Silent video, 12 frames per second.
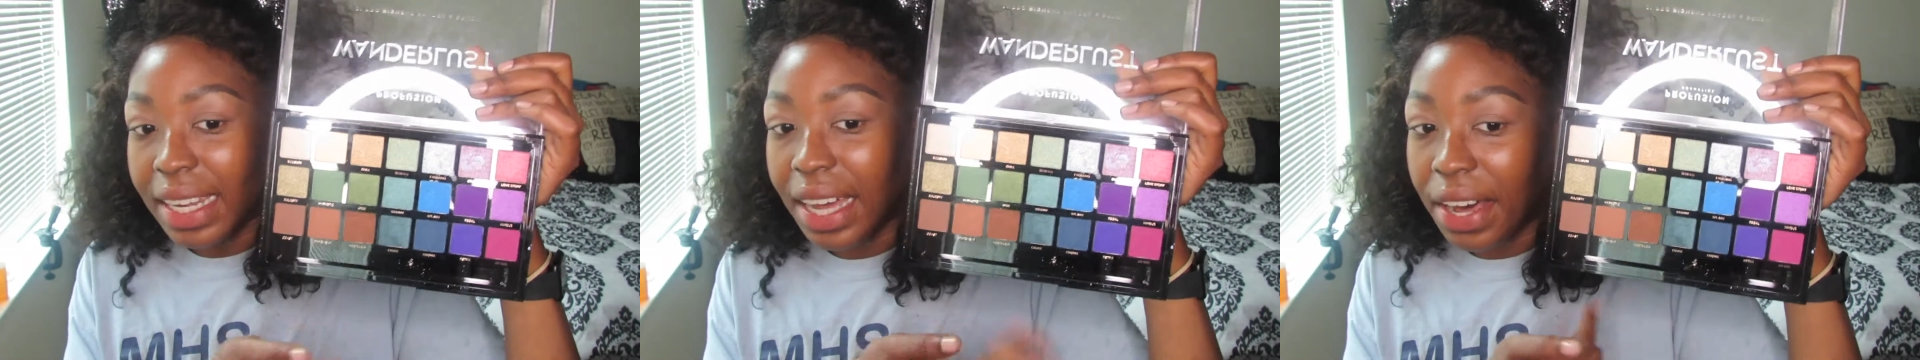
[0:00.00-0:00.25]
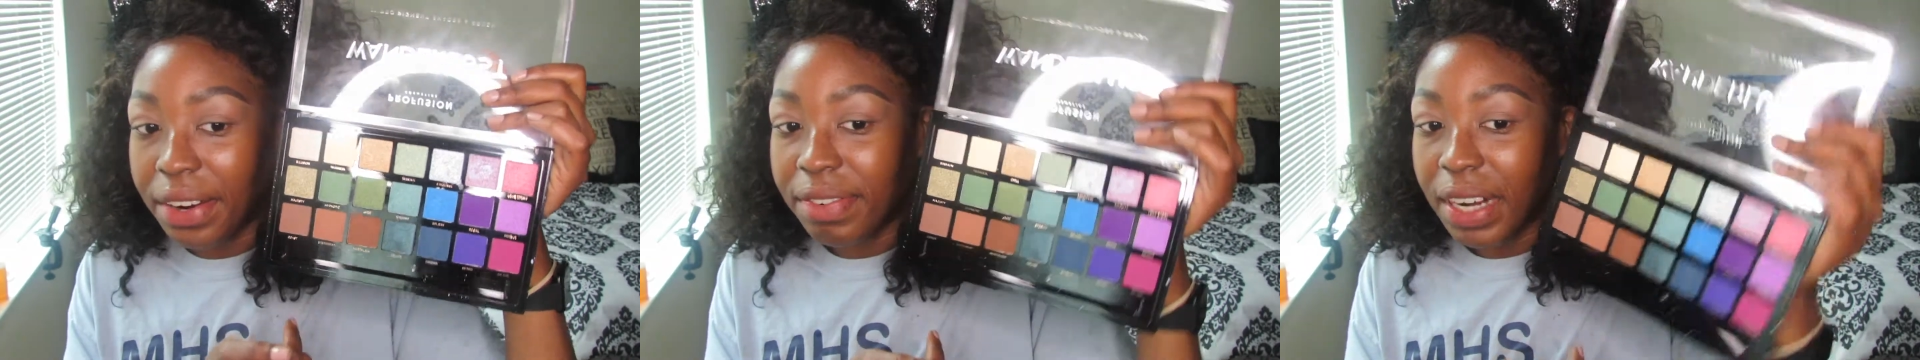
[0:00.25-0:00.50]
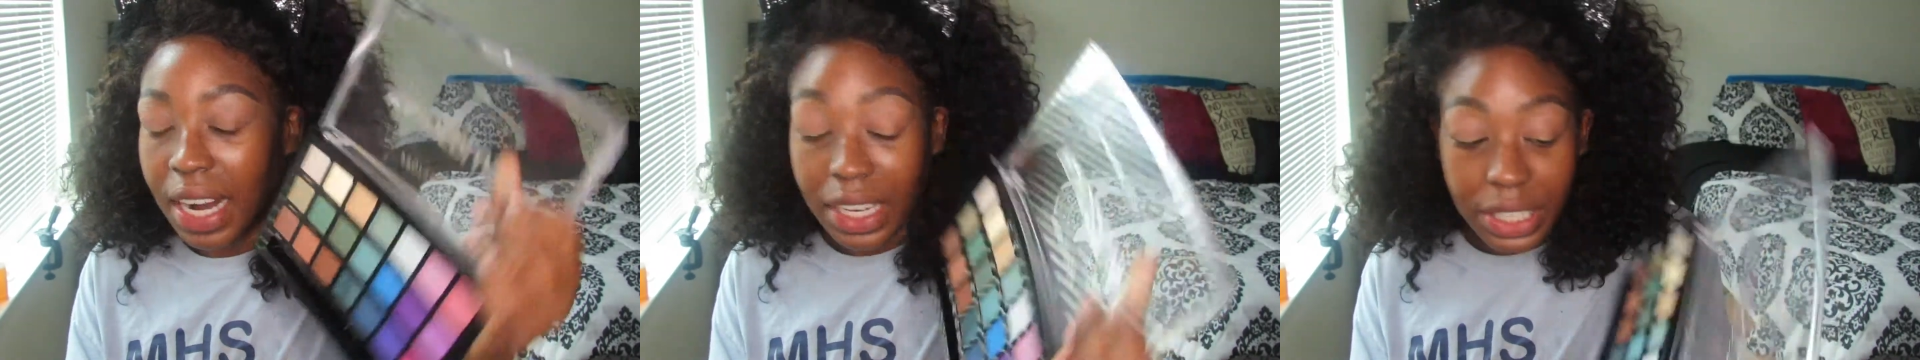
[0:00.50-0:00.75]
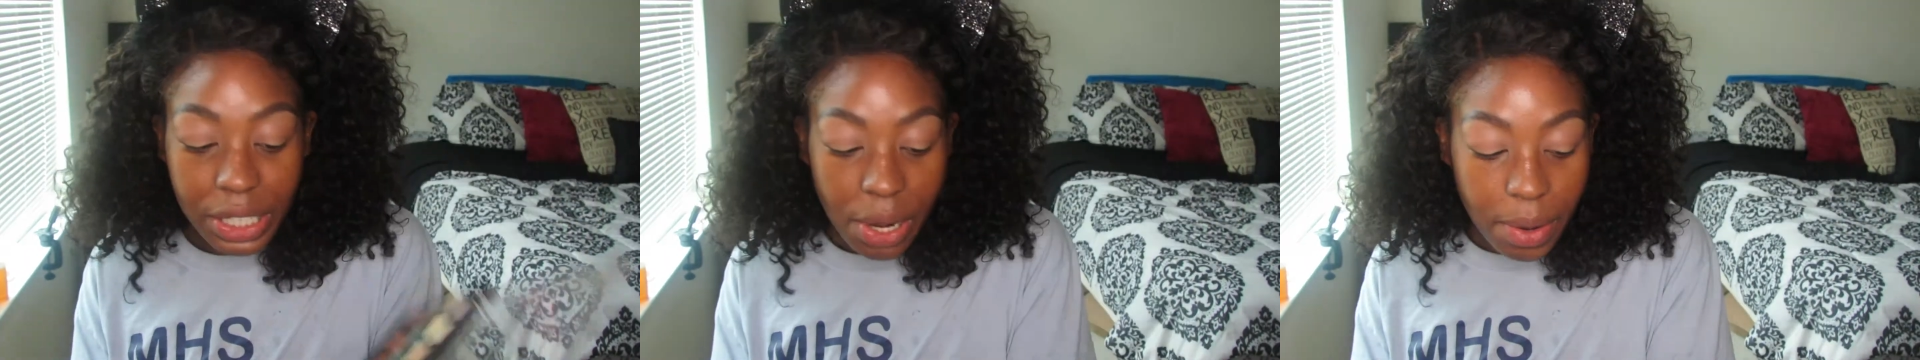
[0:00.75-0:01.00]
a lot of
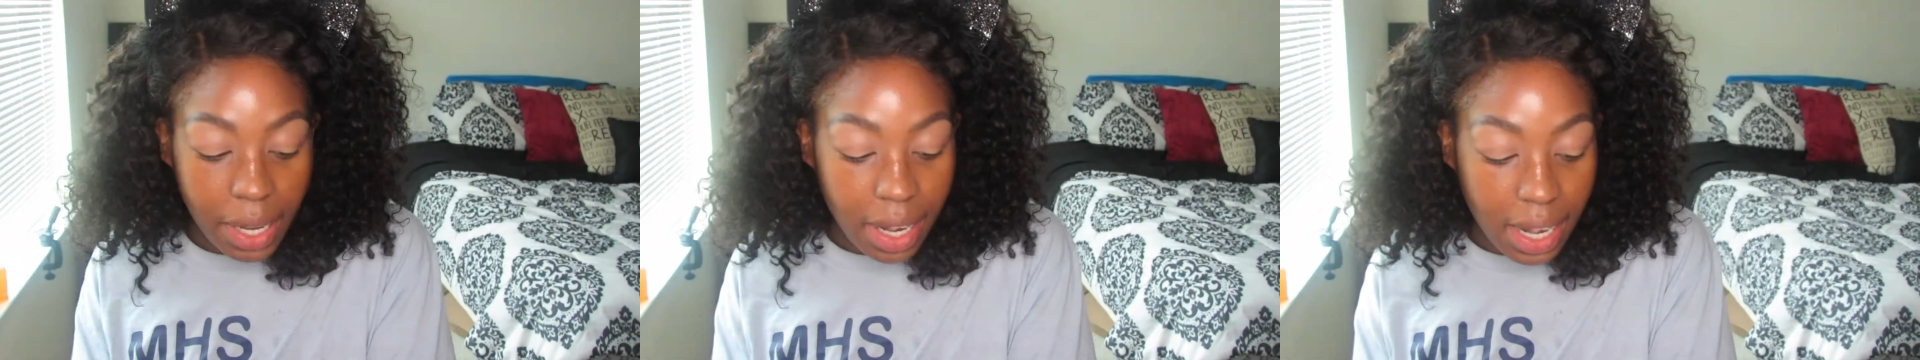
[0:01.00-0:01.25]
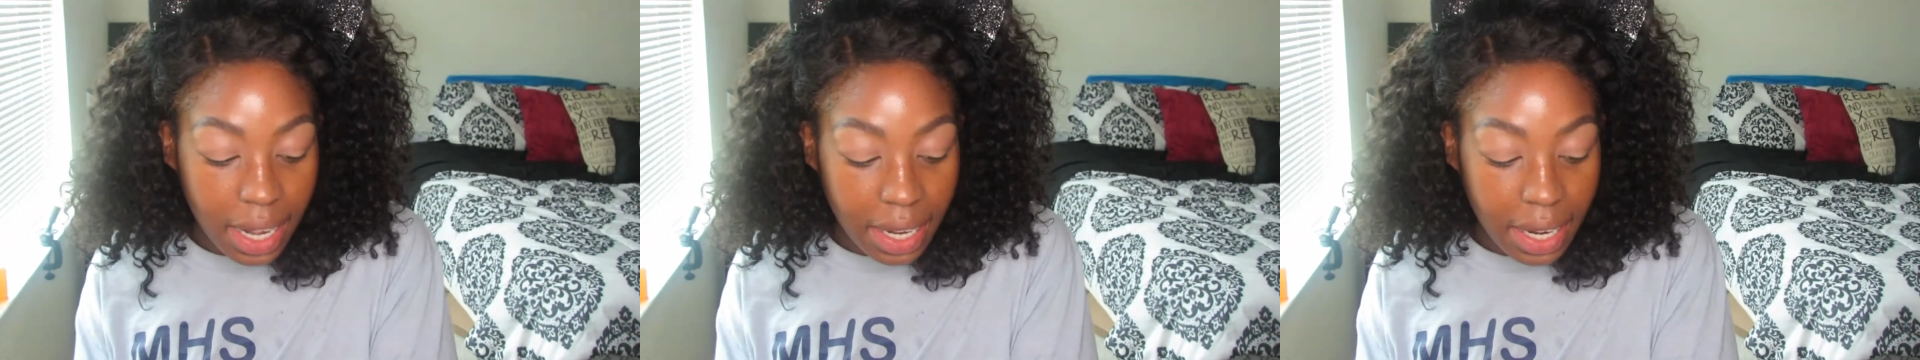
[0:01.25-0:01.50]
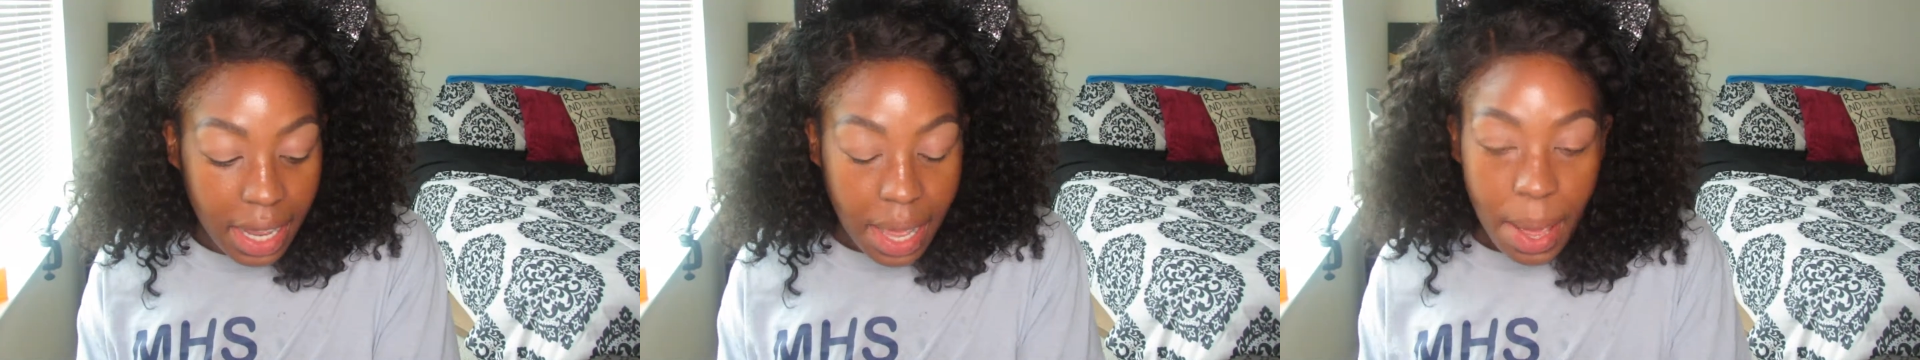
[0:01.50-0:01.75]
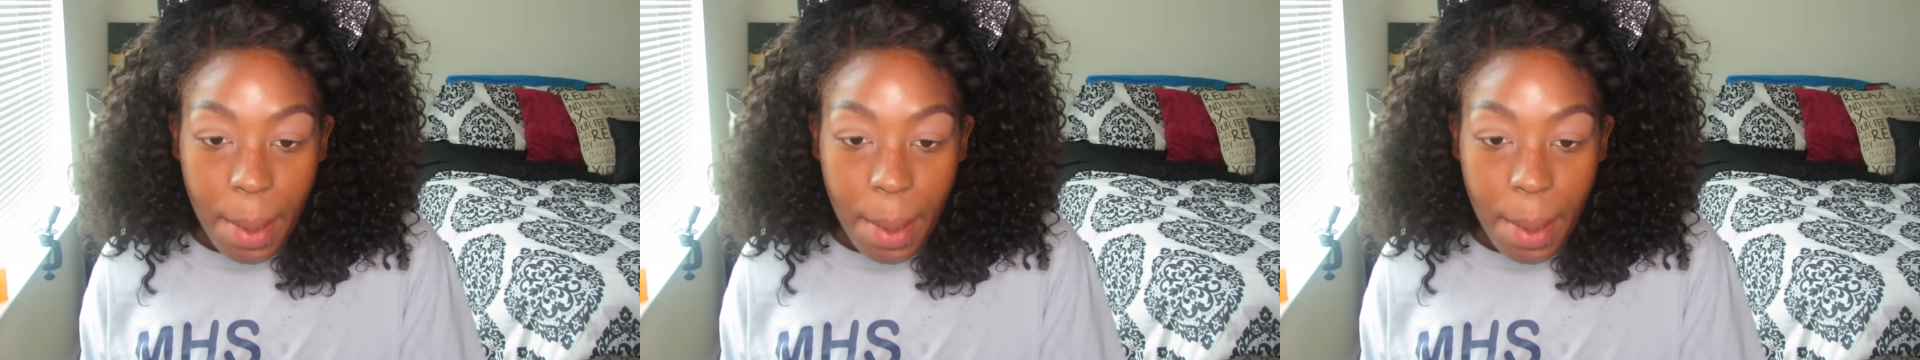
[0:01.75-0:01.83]
color going on,